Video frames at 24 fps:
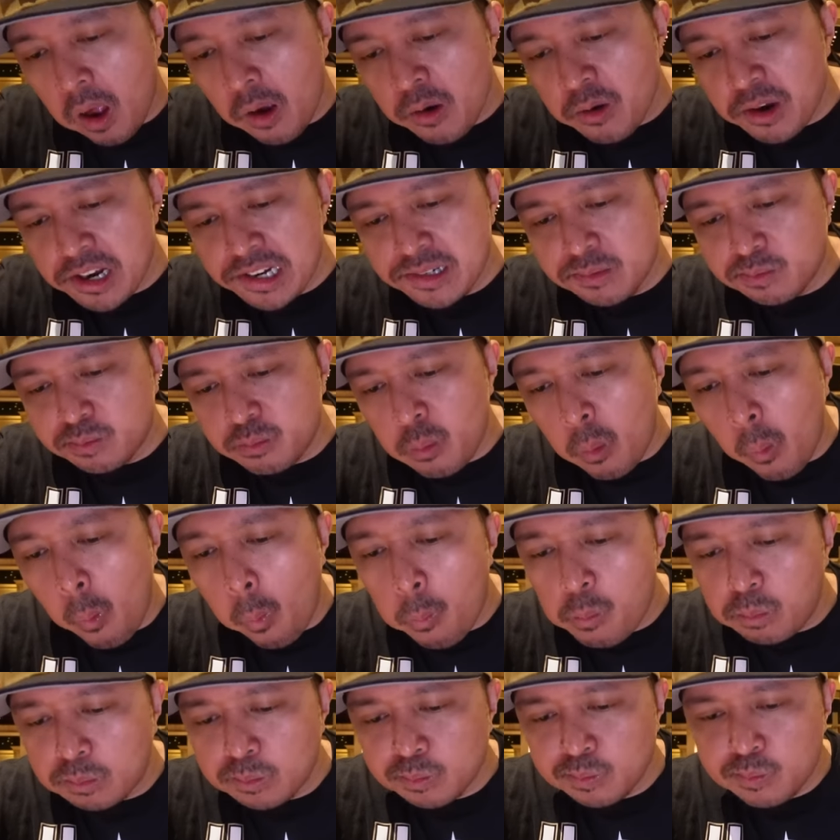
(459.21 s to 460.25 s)
All right.
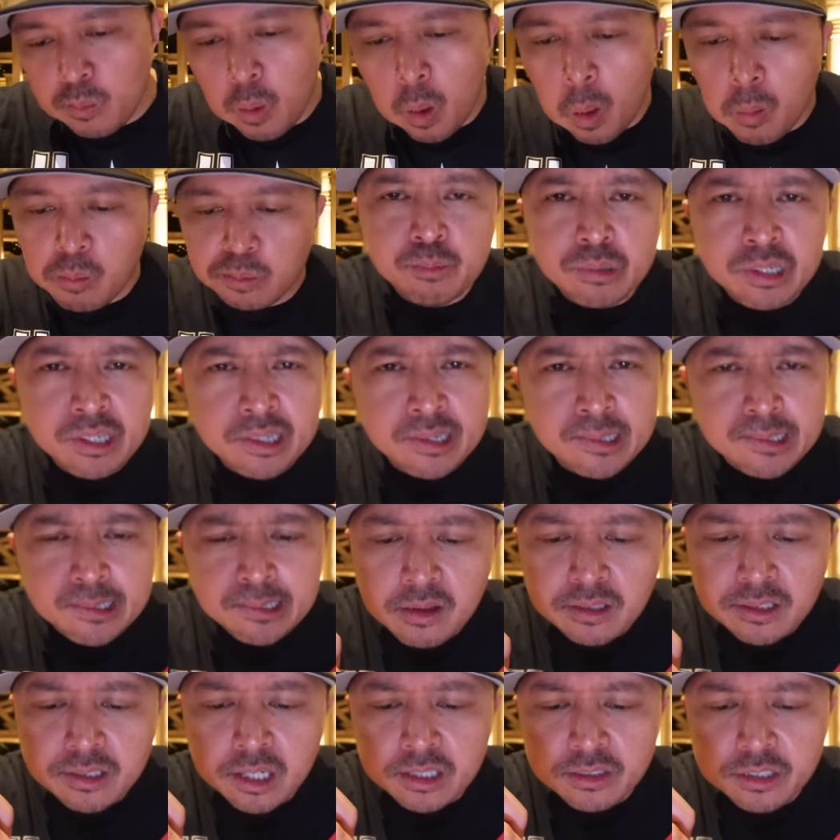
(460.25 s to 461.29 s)
Pretty good
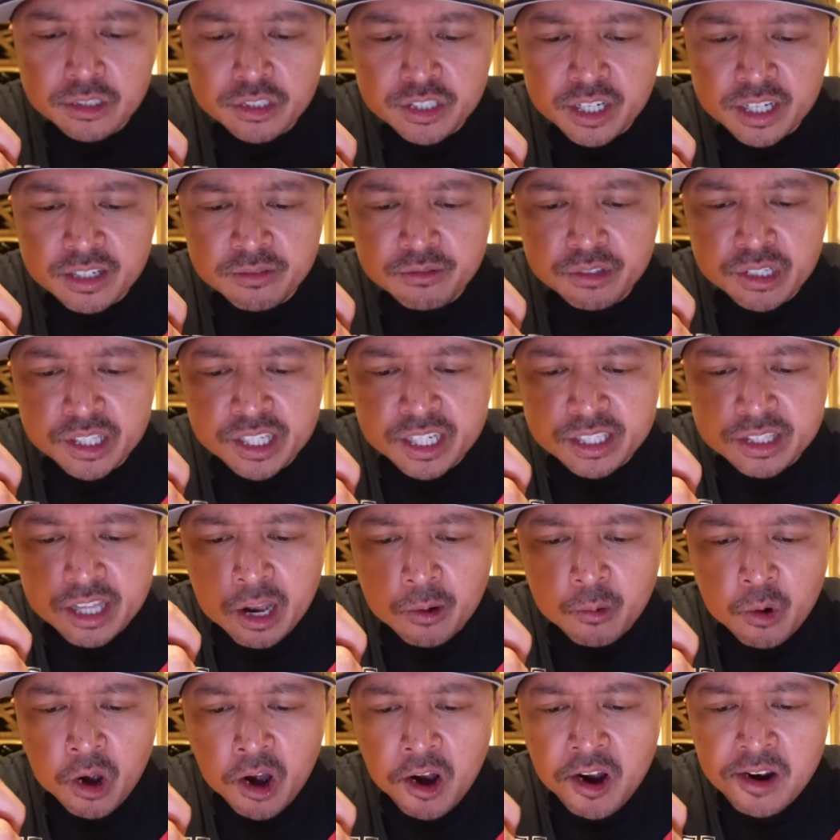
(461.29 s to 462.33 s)
sausage, can't really get
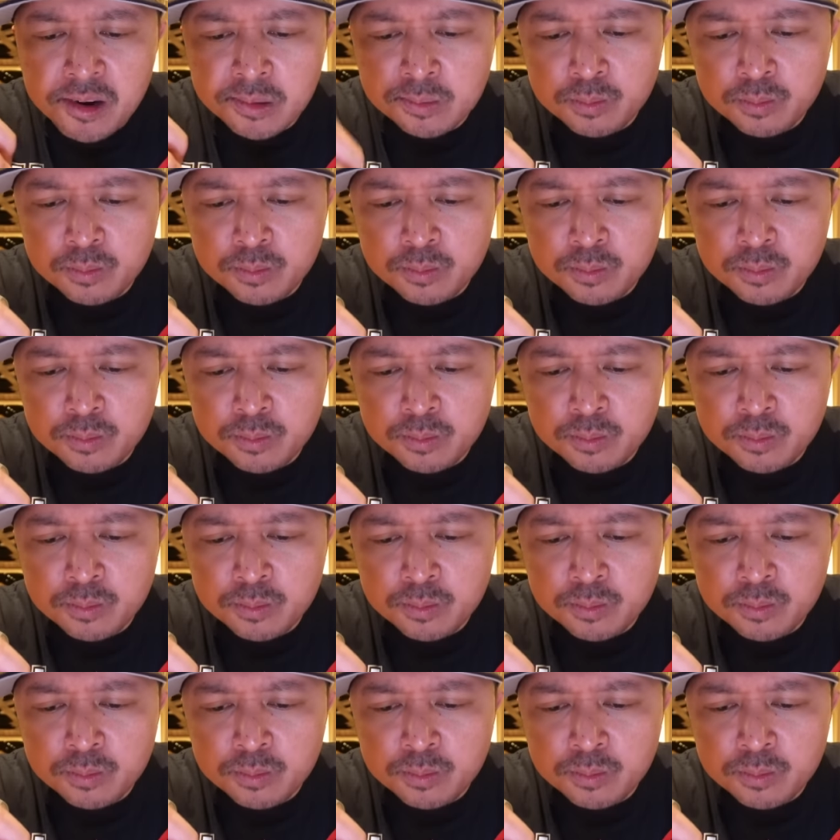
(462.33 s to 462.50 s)
that wrong.